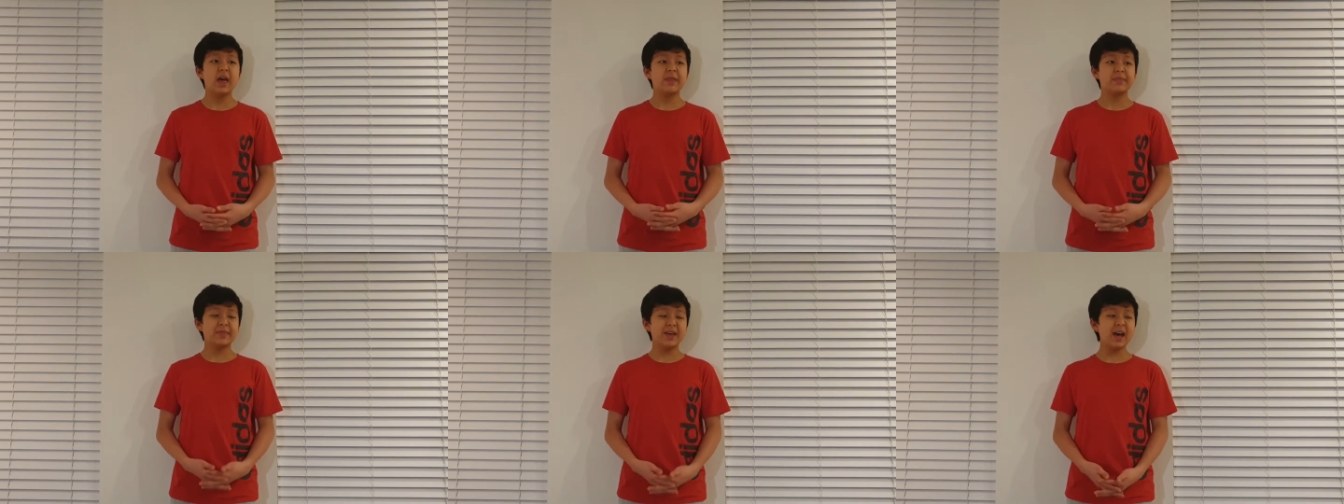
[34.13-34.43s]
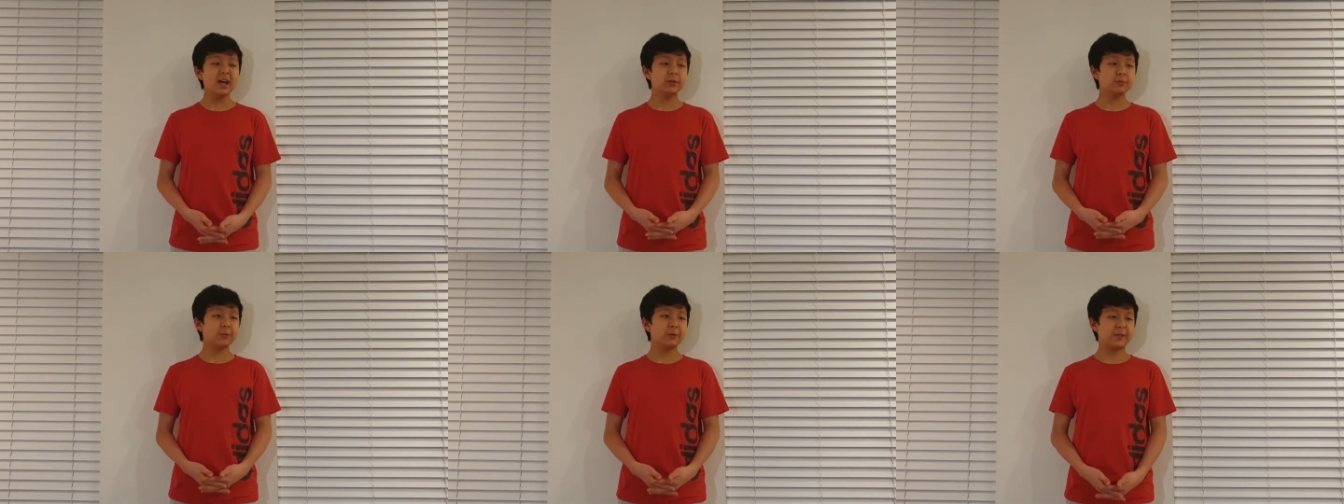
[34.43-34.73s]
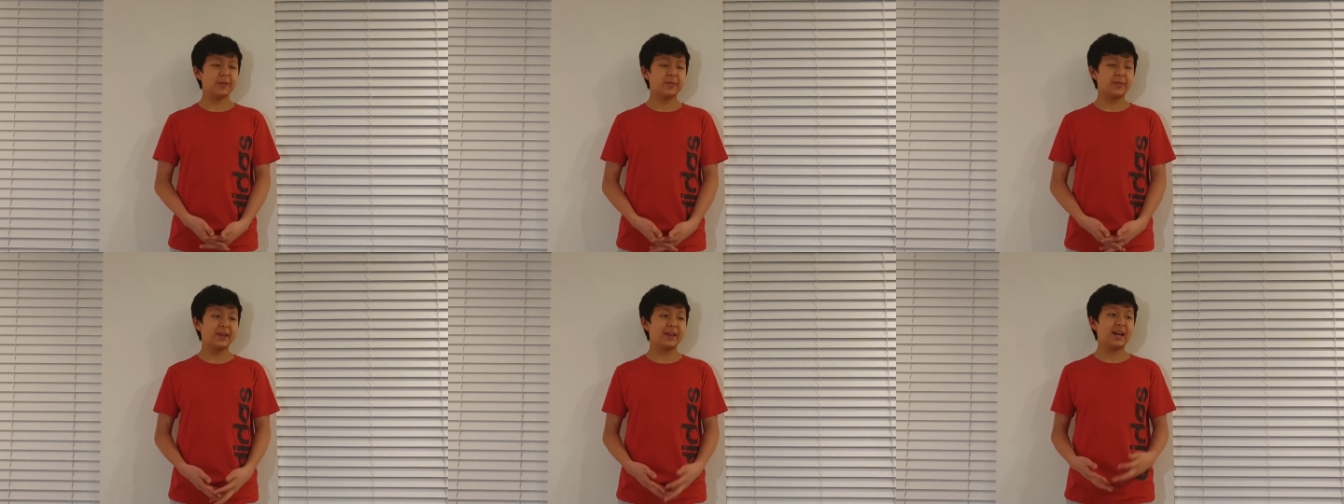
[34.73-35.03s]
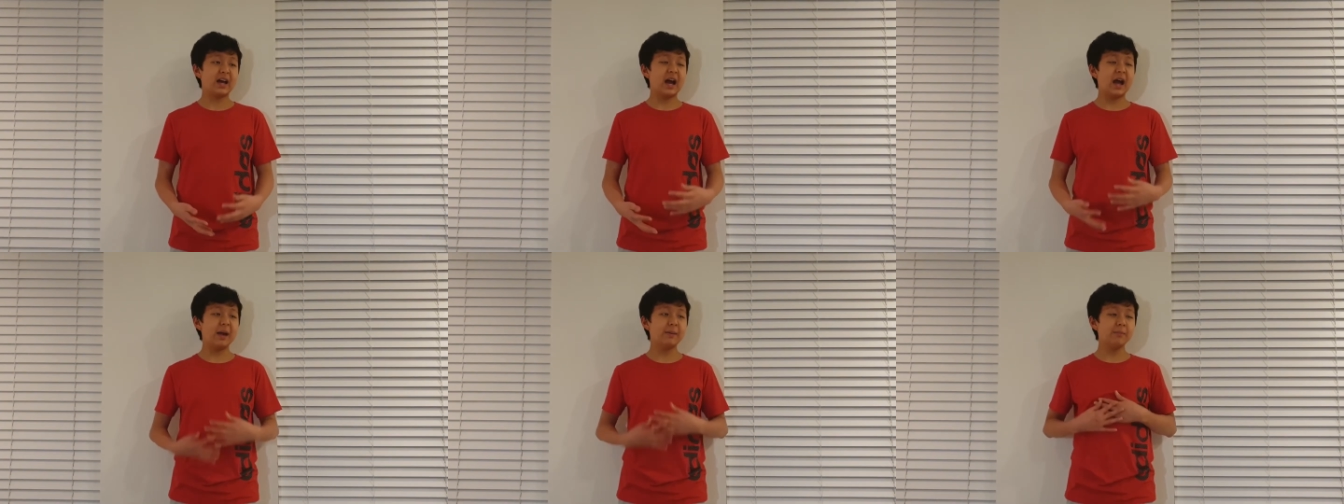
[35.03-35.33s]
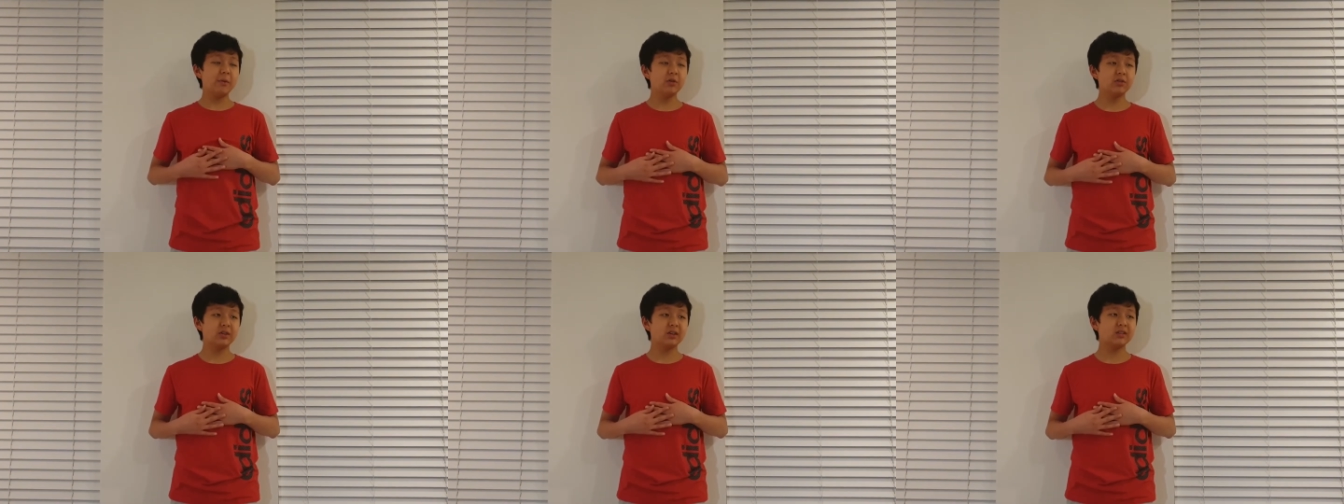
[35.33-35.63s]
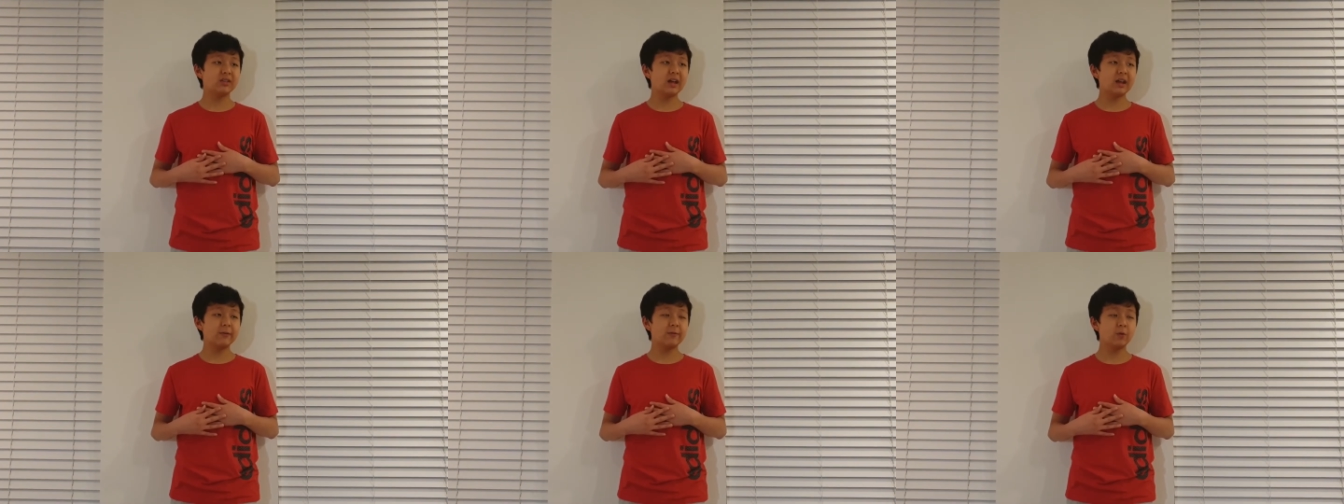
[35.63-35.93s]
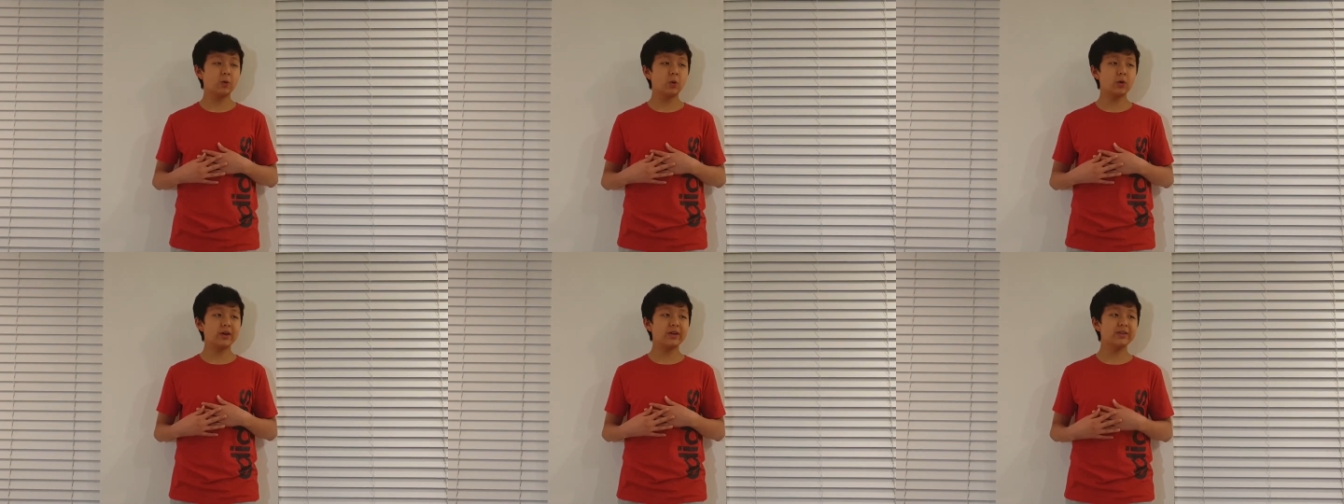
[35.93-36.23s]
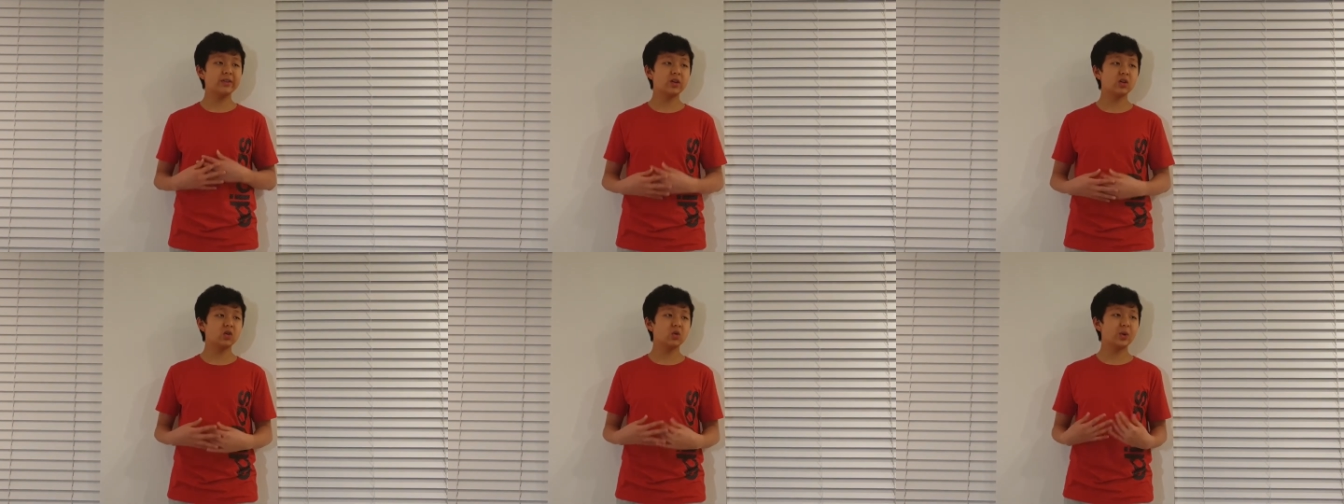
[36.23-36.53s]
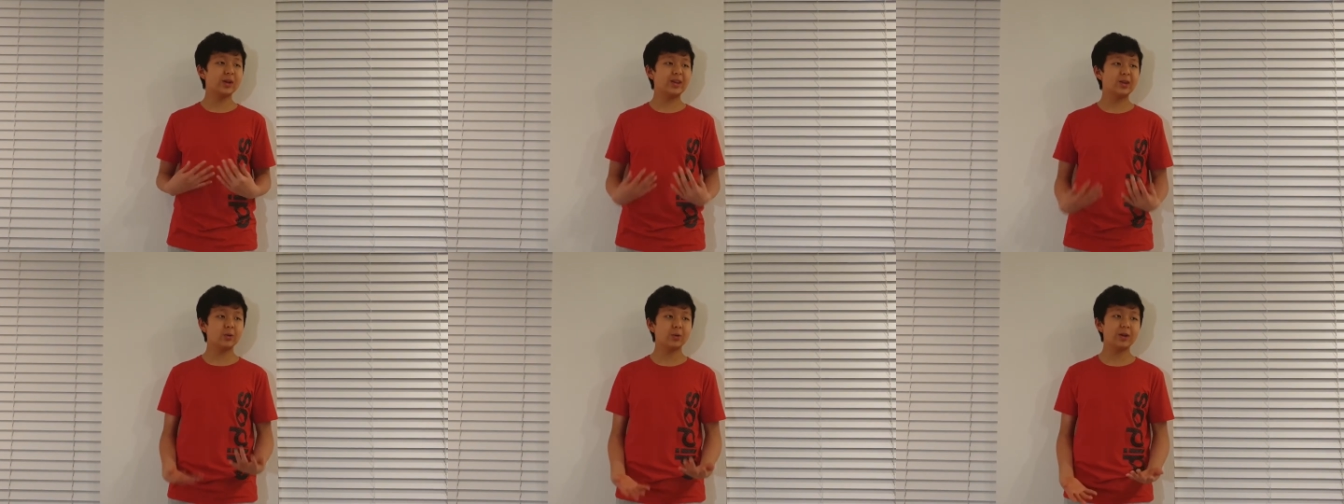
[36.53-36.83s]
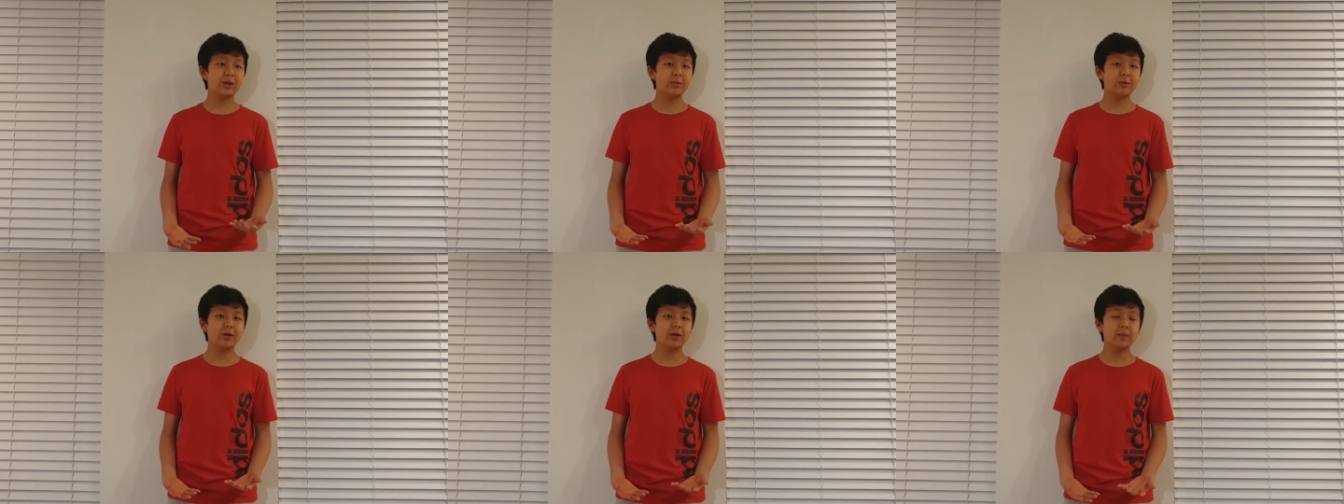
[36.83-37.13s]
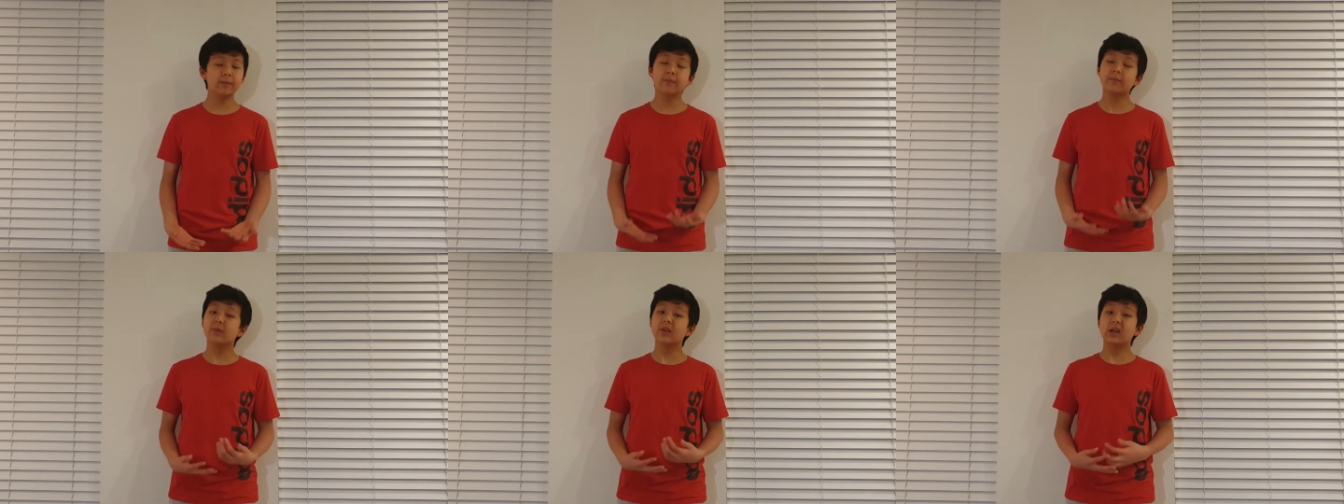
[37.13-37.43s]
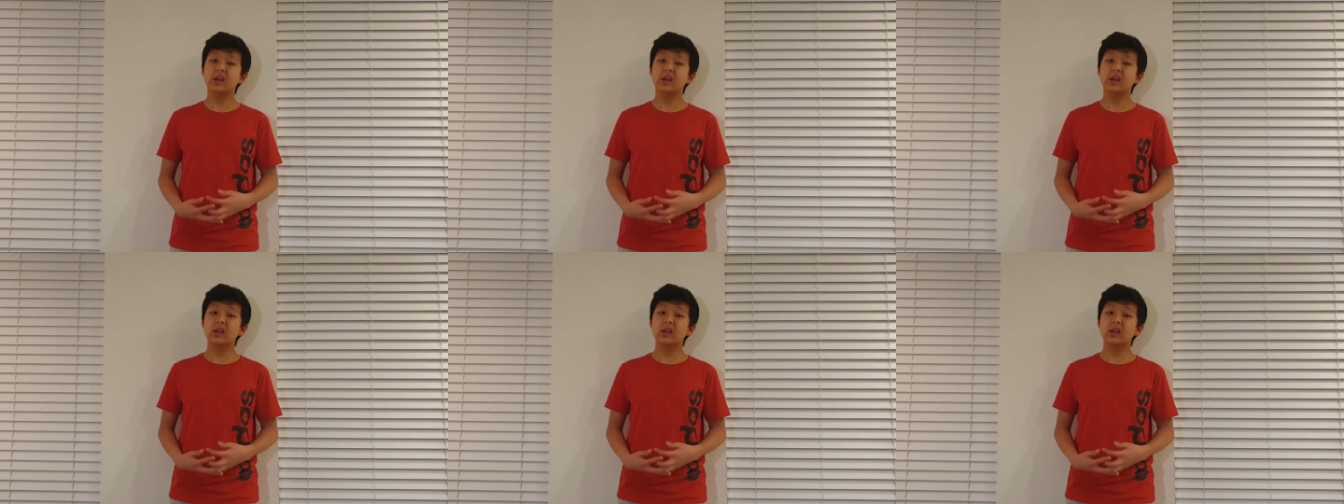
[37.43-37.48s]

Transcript: That's why the thing I'm most excited for in the year 2021